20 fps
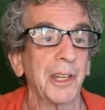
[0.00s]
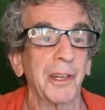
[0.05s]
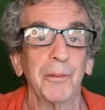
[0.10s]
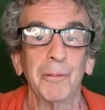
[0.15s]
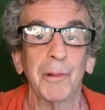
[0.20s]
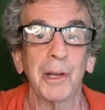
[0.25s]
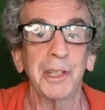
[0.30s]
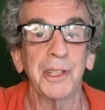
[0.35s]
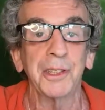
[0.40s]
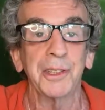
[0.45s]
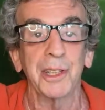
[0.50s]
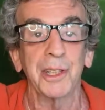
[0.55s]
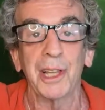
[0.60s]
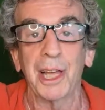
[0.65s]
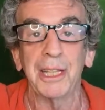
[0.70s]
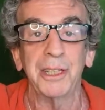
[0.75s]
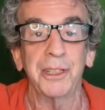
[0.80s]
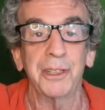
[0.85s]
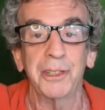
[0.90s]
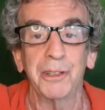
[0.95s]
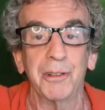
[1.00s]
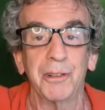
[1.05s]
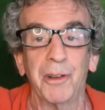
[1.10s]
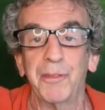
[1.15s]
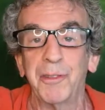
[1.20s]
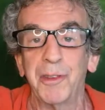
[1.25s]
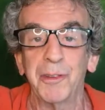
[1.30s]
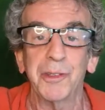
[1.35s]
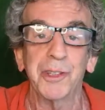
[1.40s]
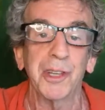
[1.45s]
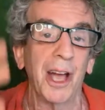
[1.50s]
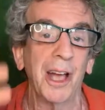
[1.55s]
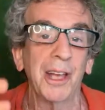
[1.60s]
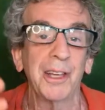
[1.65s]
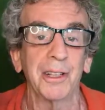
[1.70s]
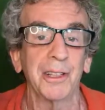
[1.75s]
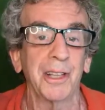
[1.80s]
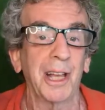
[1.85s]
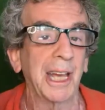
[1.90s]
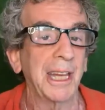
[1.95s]
And what does the light do? If you shine
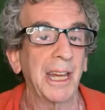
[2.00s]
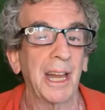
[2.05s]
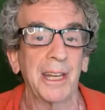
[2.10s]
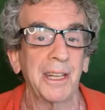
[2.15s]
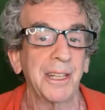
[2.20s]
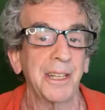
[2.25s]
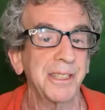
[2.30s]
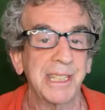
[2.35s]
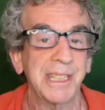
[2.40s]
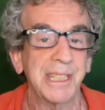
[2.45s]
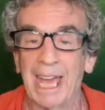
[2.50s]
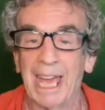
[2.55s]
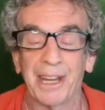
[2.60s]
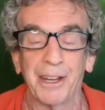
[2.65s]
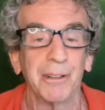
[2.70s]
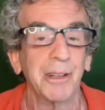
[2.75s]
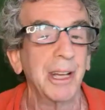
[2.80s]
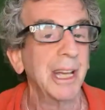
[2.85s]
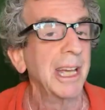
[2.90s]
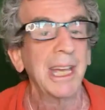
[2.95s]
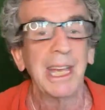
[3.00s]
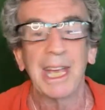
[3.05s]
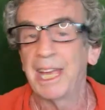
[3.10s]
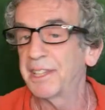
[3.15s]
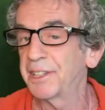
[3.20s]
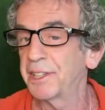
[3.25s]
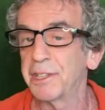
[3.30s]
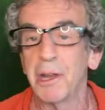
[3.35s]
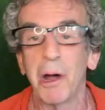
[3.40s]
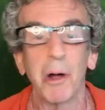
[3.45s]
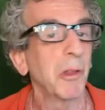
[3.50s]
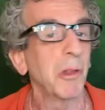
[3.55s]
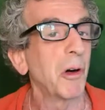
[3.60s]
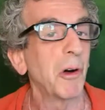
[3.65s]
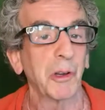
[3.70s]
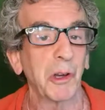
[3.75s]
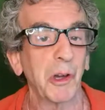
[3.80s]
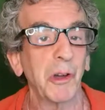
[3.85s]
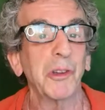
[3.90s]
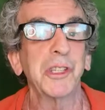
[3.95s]
the light on a shadow, it's no
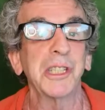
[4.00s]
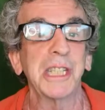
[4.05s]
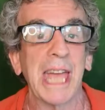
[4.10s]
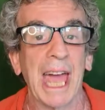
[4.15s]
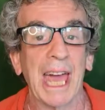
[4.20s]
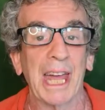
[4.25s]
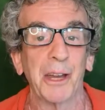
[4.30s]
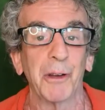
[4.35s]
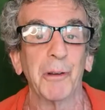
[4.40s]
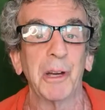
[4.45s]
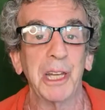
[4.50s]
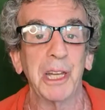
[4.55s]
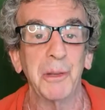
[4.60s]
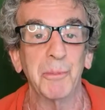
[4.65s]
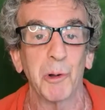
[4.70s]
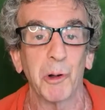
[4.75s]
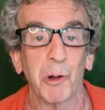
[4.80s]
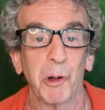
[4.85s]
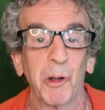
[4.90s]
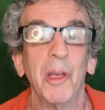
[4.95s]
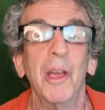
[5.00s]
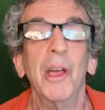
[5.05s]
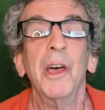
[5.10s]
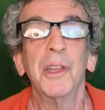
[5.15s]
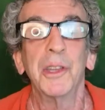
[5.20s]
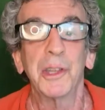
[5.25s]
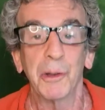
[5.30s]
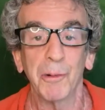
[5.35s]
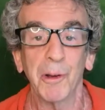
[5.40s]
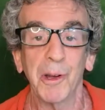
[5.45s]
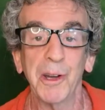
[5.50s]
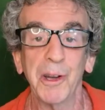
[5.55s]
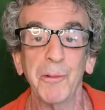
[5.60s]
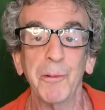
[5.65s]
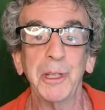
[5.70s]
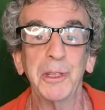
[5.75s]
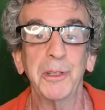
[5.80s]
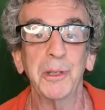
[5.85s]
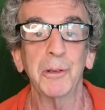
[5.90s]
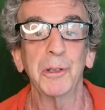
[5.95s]
longer shadow anymore. So what do
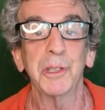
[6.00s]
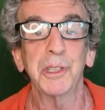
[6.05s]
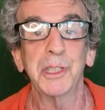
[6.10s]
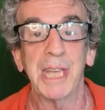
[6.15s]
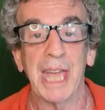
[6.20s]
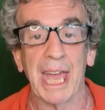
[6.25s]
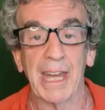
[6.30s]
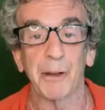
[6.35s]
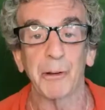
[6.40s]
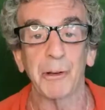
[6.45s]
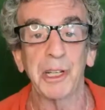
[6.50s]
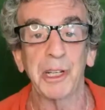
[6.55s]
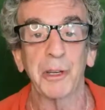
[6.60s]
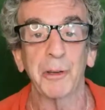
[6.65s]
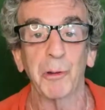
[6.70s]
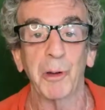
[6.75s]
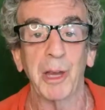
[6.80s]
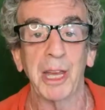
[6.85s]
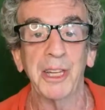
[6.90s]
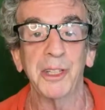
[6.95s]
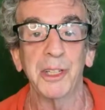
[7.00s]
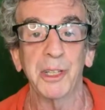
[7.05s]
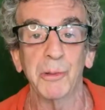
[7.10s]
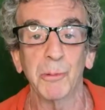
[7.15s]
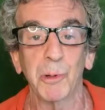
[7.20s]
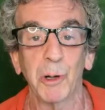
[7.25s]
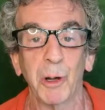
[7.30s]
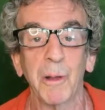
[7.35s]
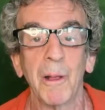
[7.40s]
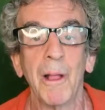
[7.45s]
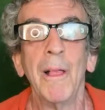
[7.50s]
we do with shadow integration work?